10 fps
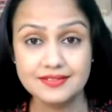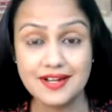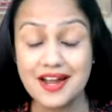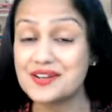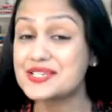
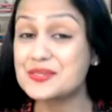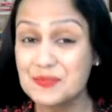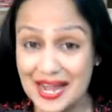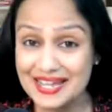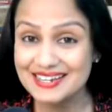Her
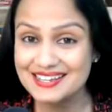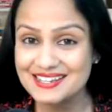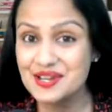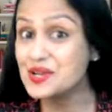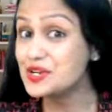
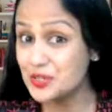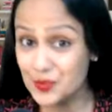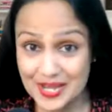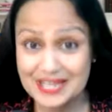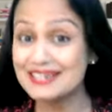smiling,
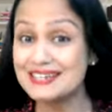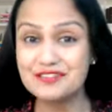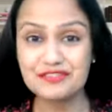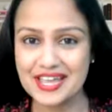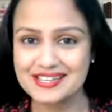twinkling
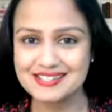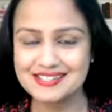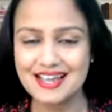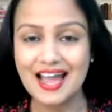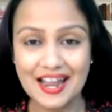face
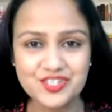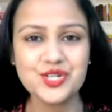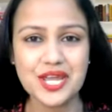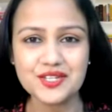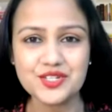had
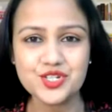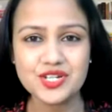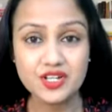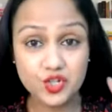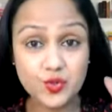changed
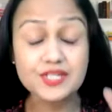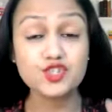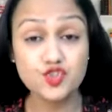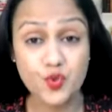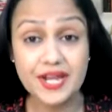to a
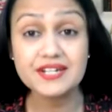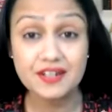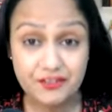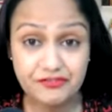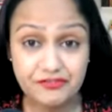straight
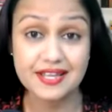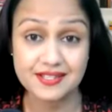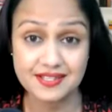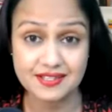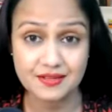
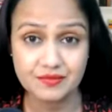face.